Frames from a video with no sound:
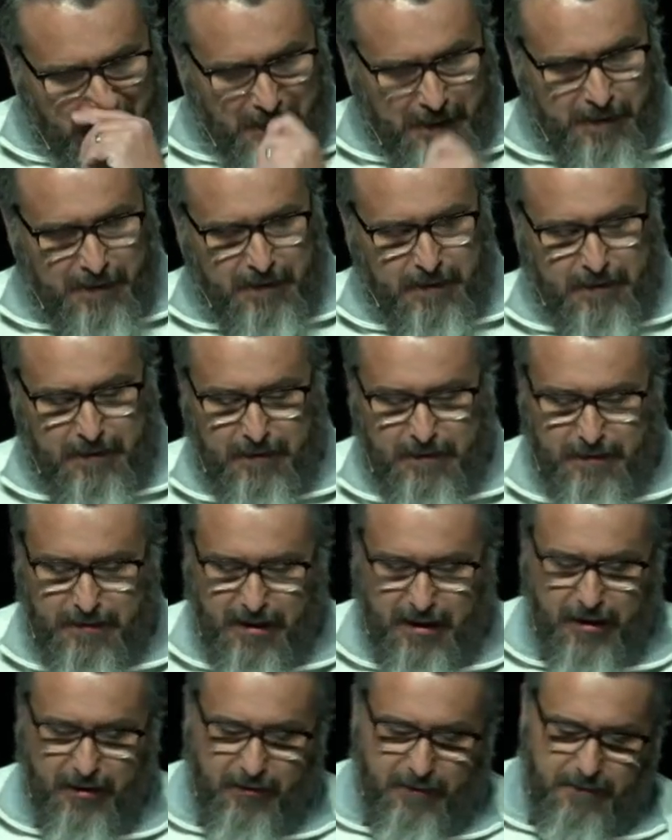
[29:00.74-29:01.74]
were
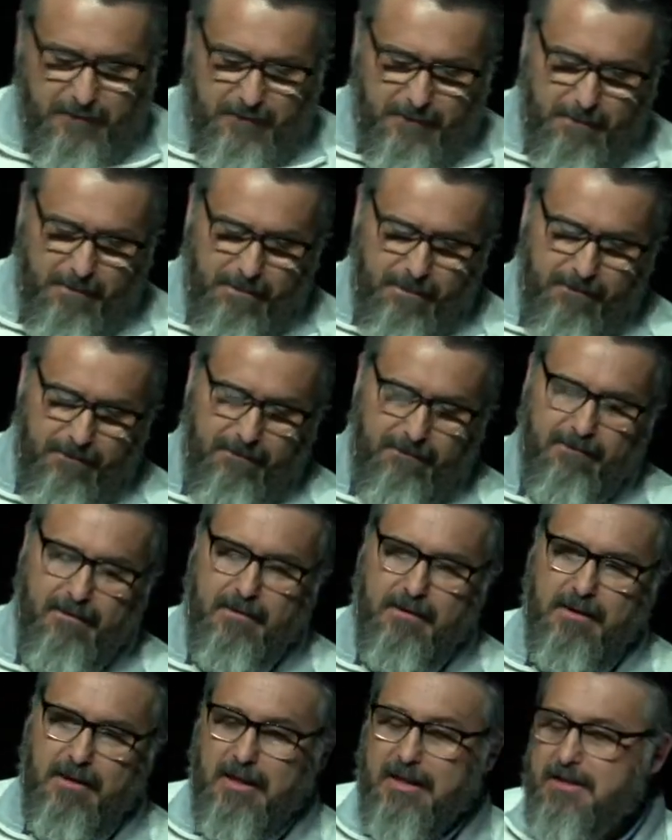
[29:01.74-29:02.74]
there,
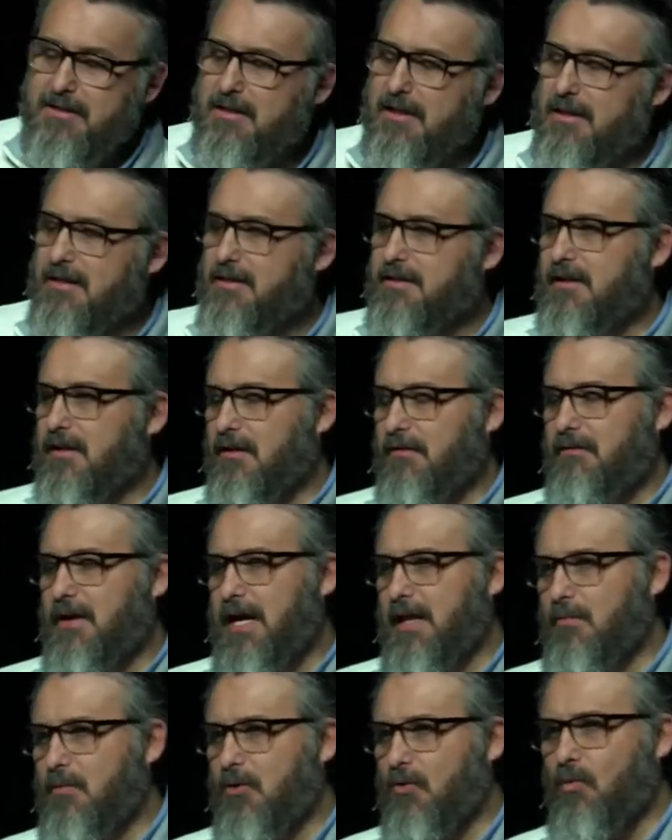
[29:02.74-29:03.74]
cleansing is
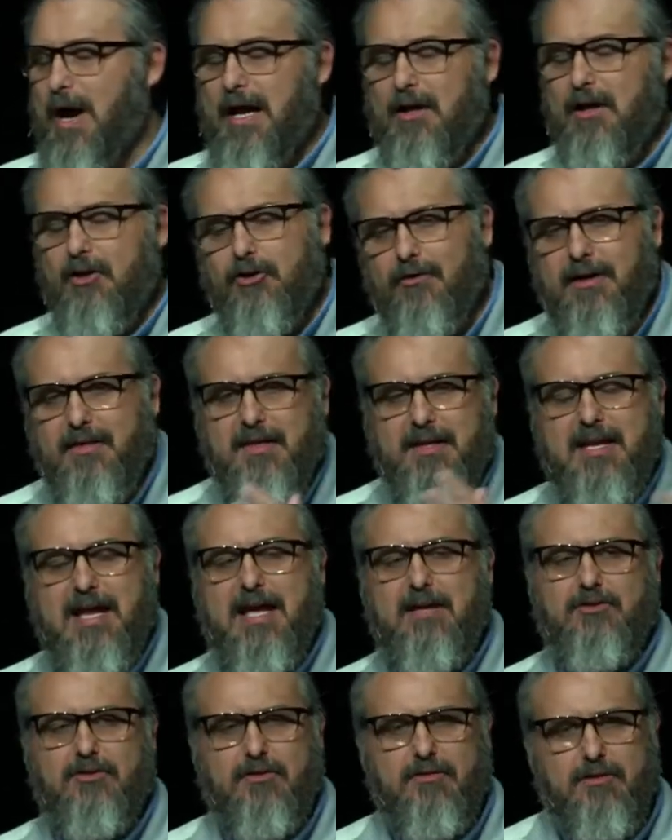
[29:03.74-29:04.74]
still available. While
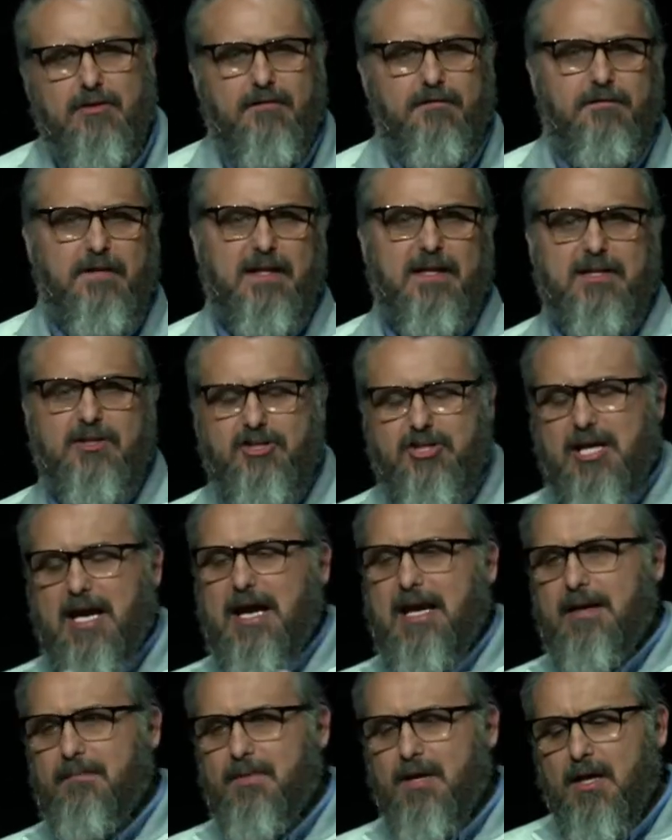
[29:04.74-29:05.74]
you're in the desert and you're
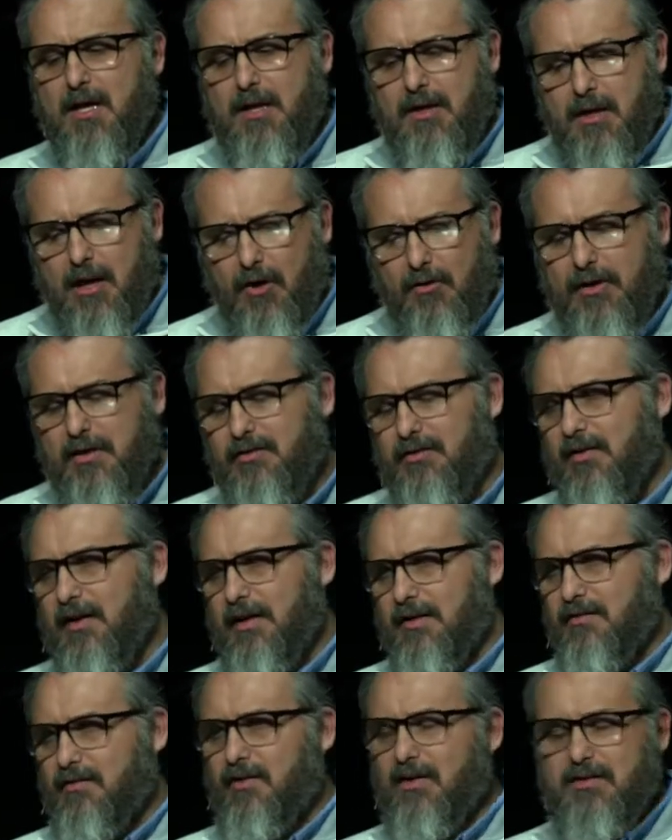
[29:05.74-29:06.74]
feeling shame,
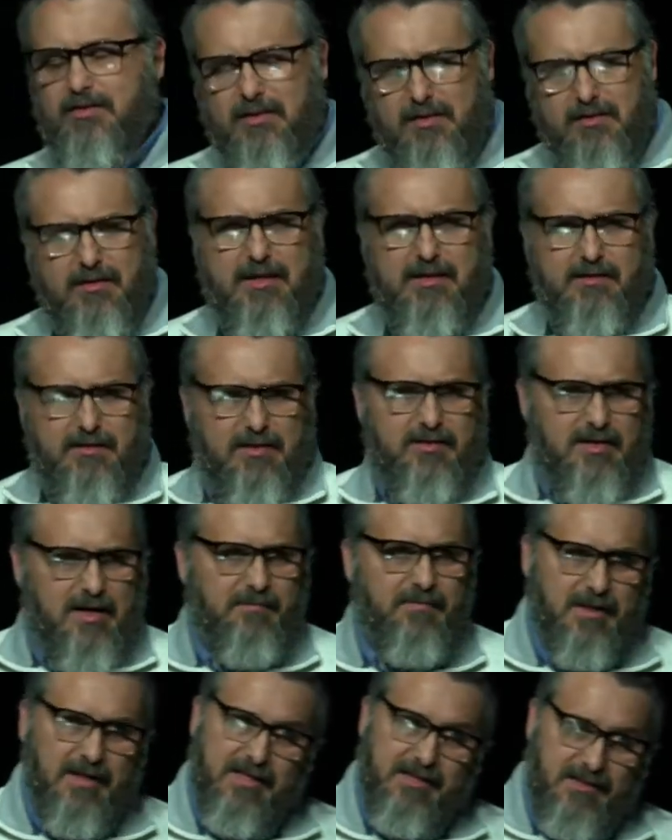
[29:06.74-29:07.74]
notice this. This is,
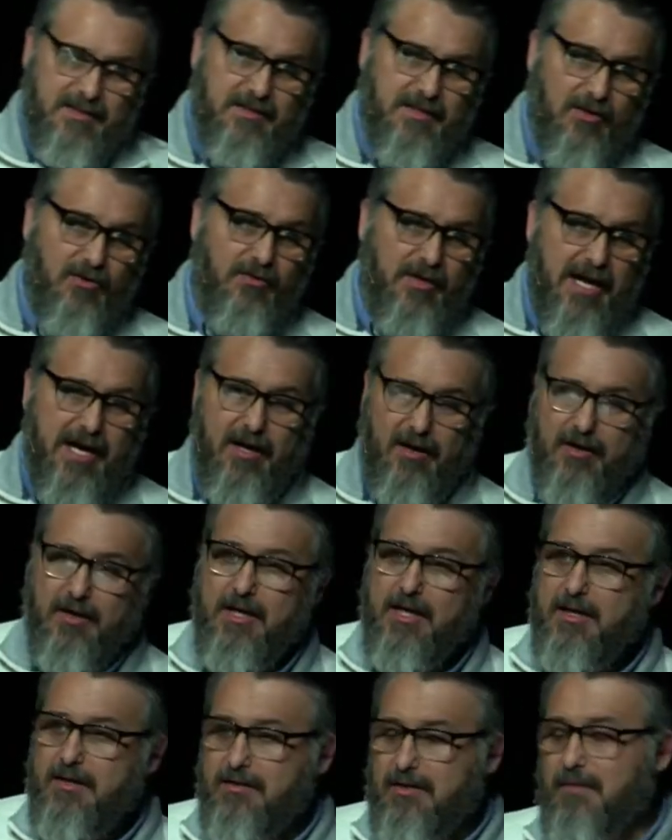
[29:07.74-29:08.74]
this is something that's
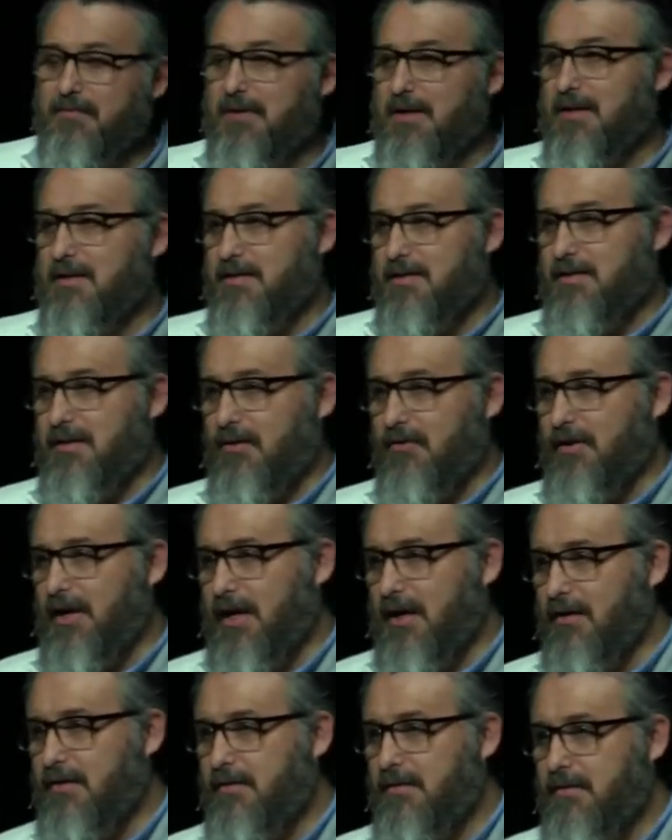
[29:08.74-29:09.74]
still there, something
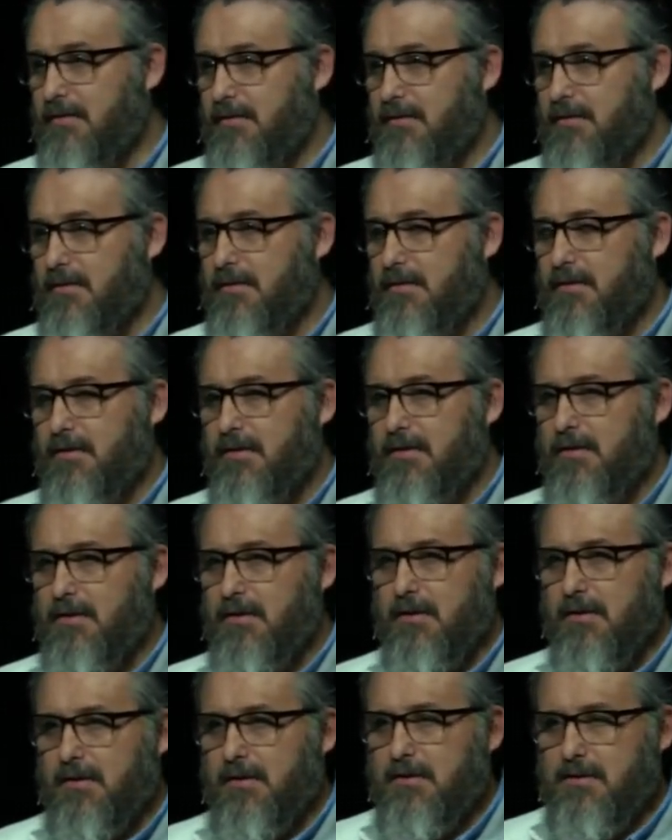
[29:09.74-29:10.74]
that's still there.
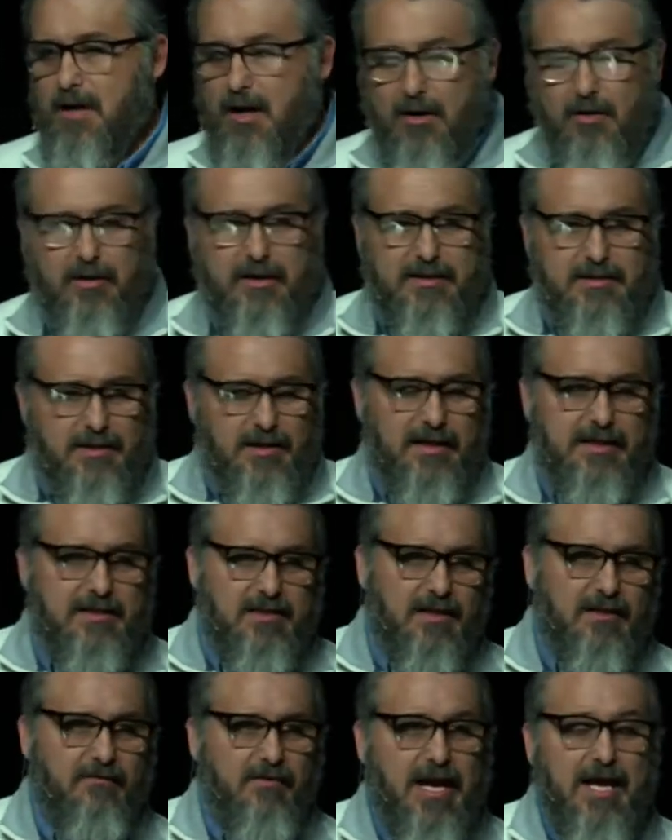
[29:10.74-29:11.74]
Not
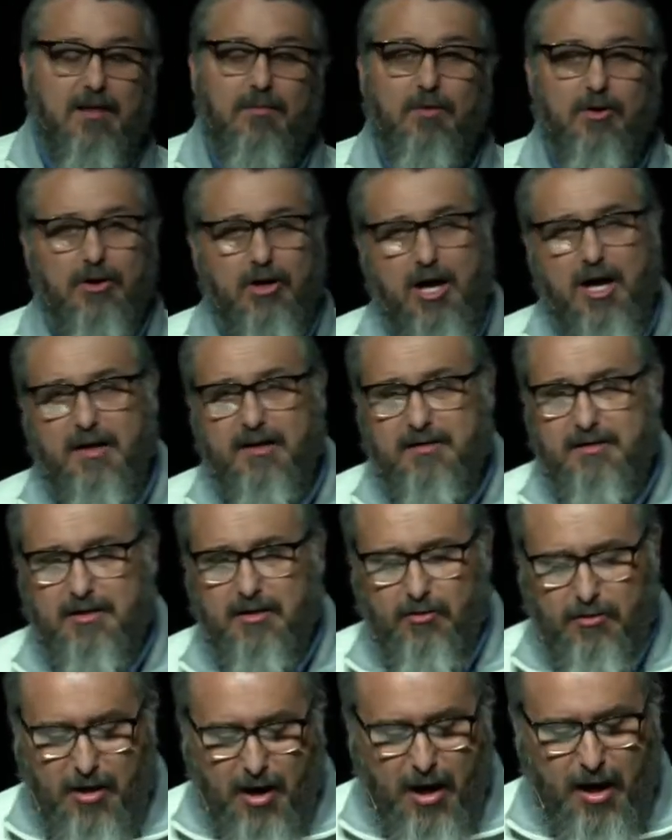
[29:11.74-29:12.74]
only is cleansing available
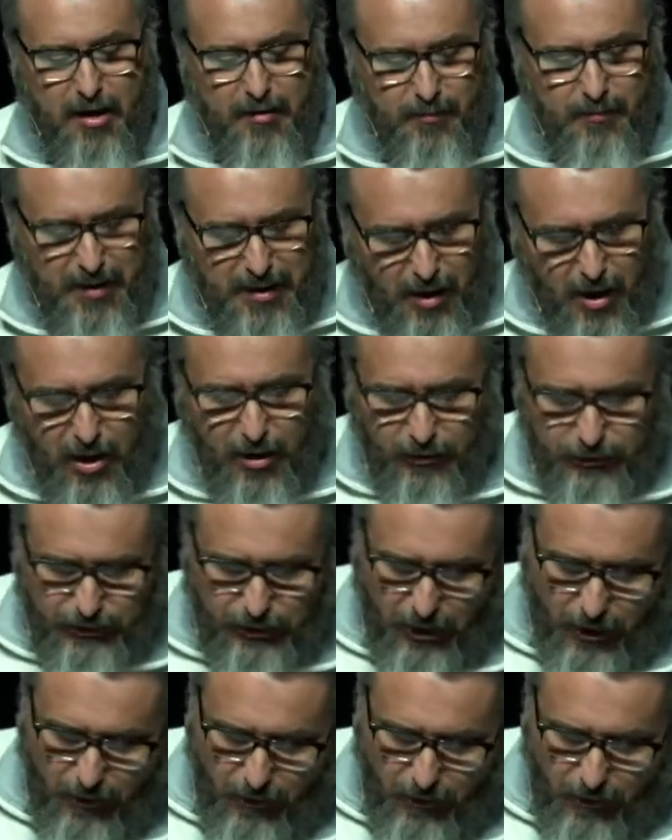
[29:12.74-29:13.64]
and God is still God, but